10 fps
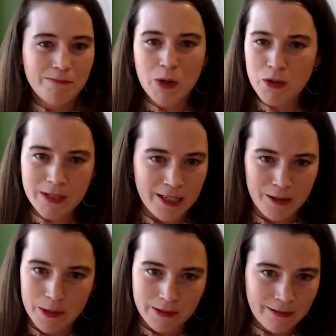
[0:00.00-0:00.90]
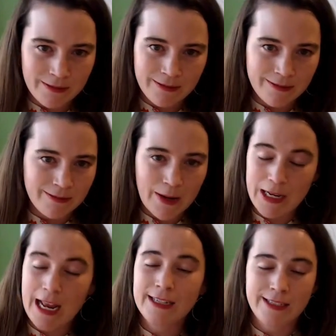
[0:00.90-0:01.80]
Both terrible.
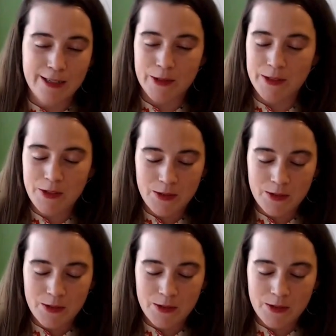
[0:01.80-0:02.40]
As terrible as